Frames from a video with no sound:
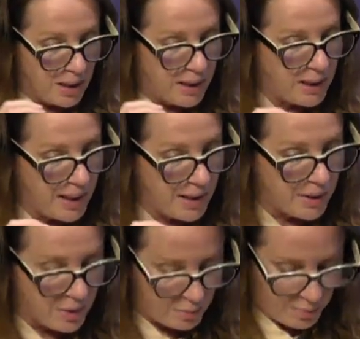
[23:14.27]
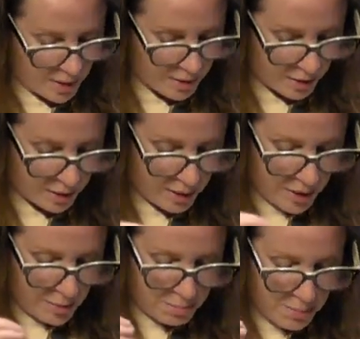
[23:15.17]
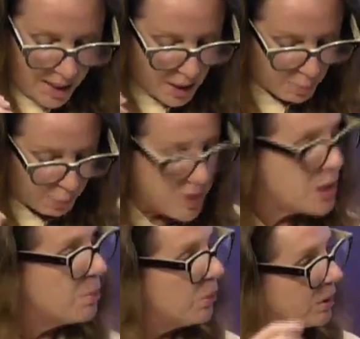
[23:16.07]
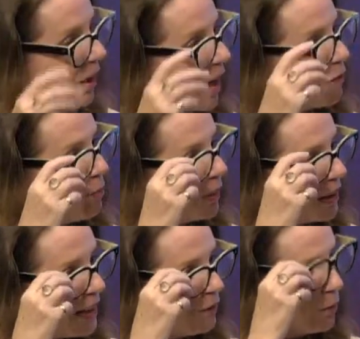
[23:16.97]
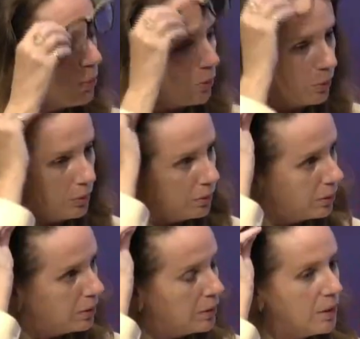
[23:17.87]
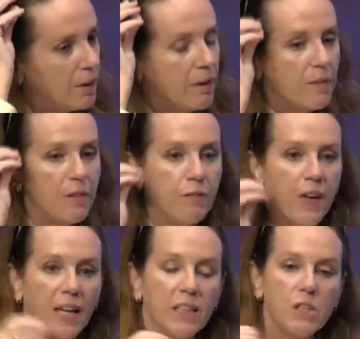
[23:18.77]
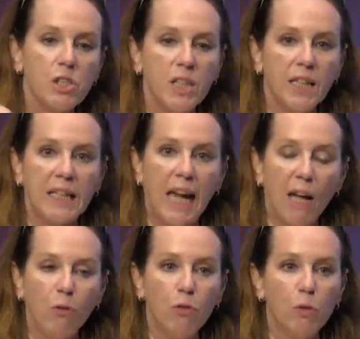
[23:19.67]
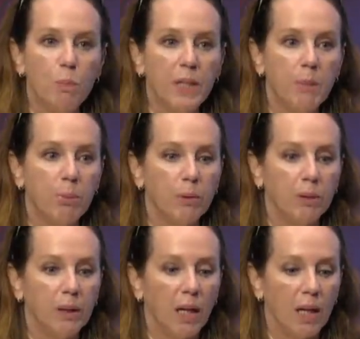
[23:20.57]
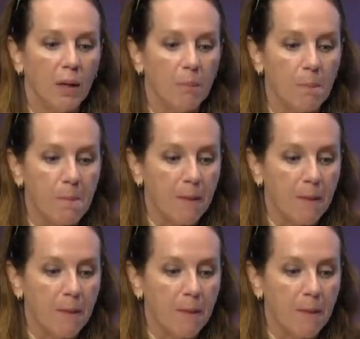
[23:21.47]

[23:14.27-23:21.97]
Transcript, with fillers: Elena the mother made a principled life believable yeah yeah the fact that she encountered people um,